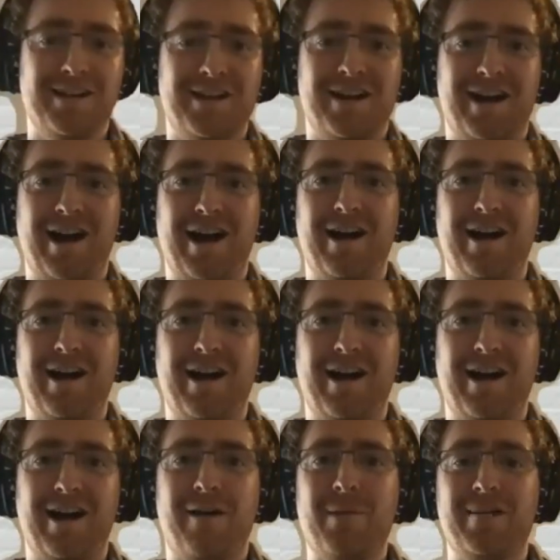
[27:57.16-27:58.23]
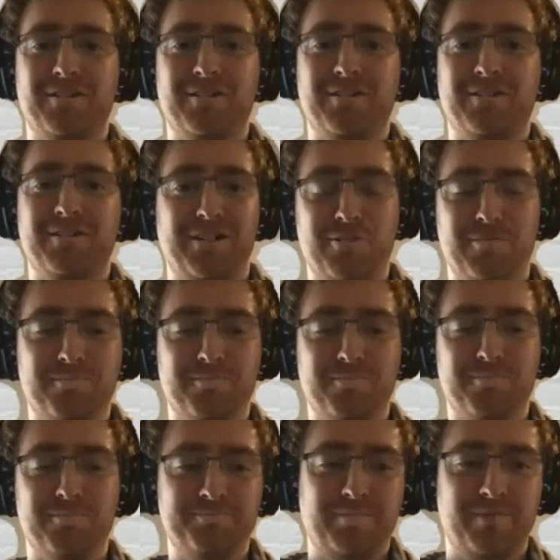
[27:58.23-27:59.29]
I made it. So
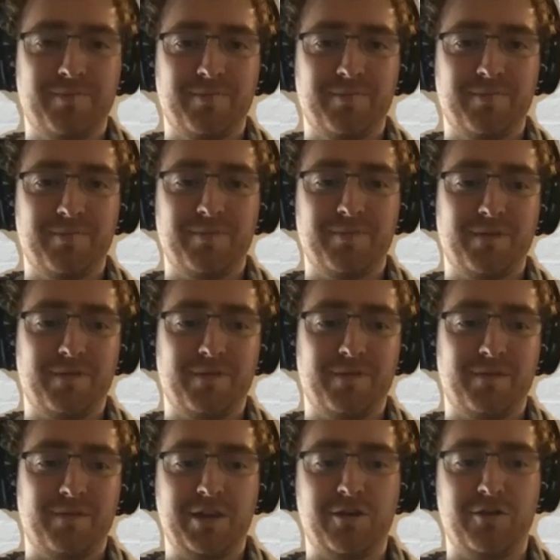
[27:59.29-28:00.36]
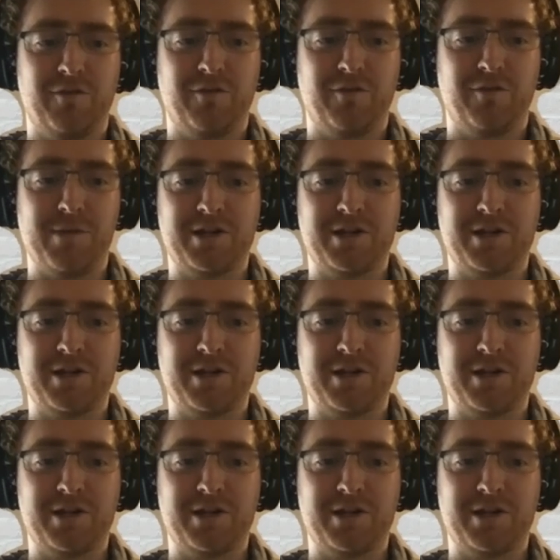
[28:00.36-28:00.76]
thank